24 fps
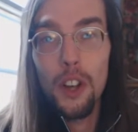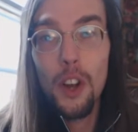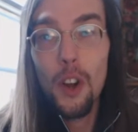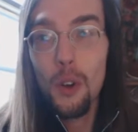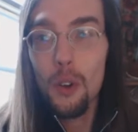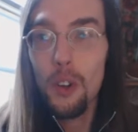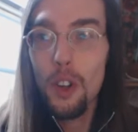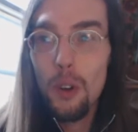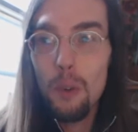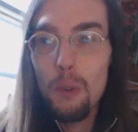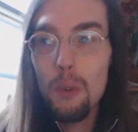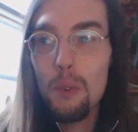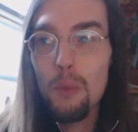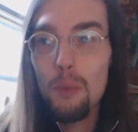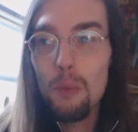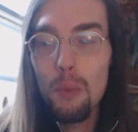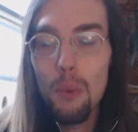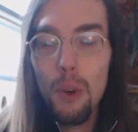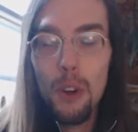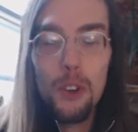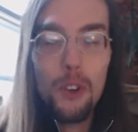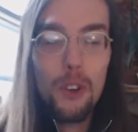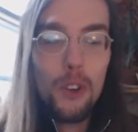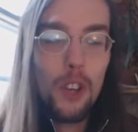oh, we're
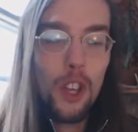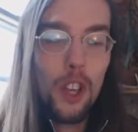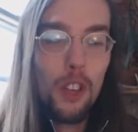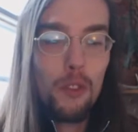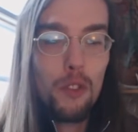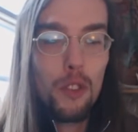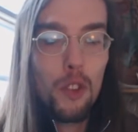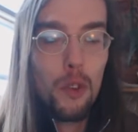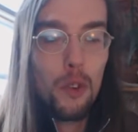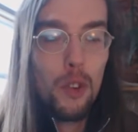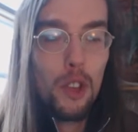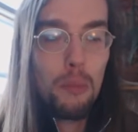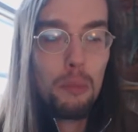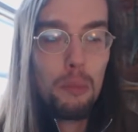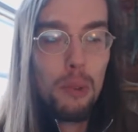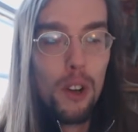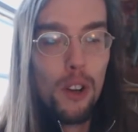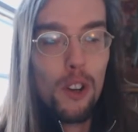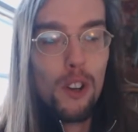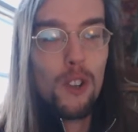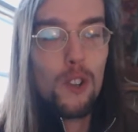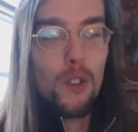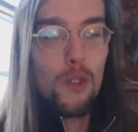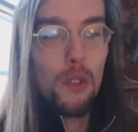wondering if the Green
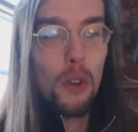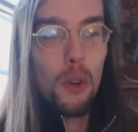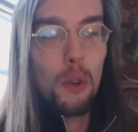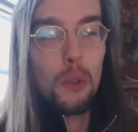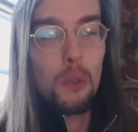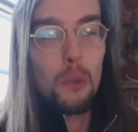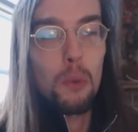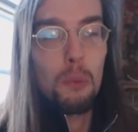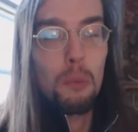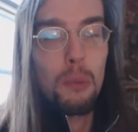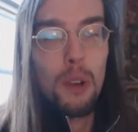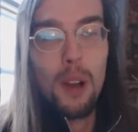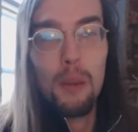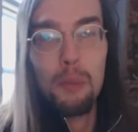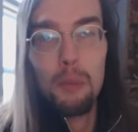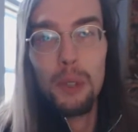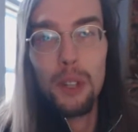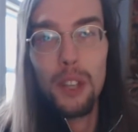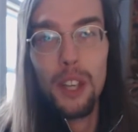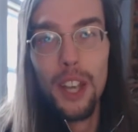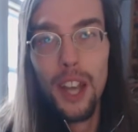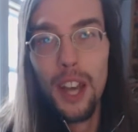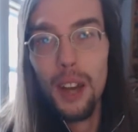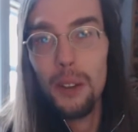Party's votes were
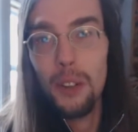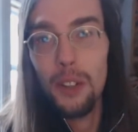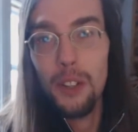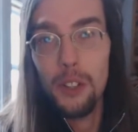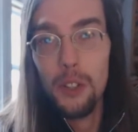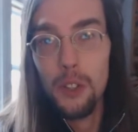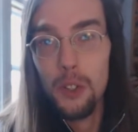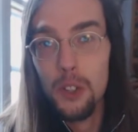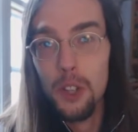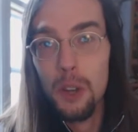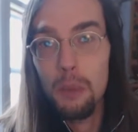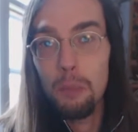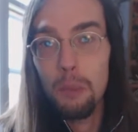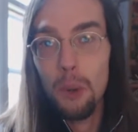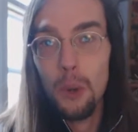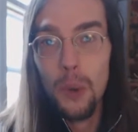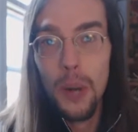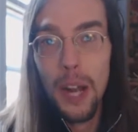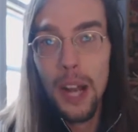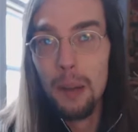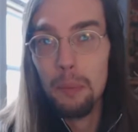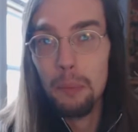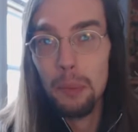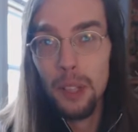properly counted or some
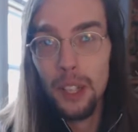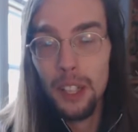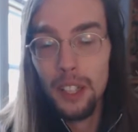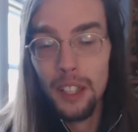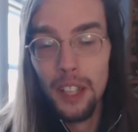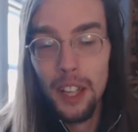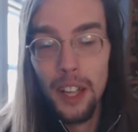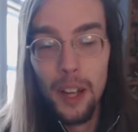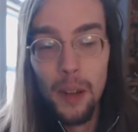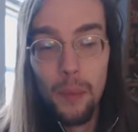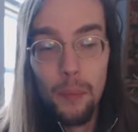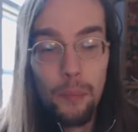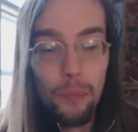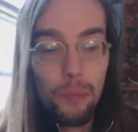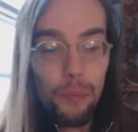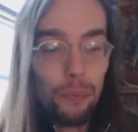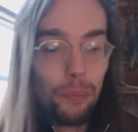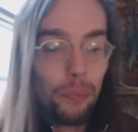crap like that.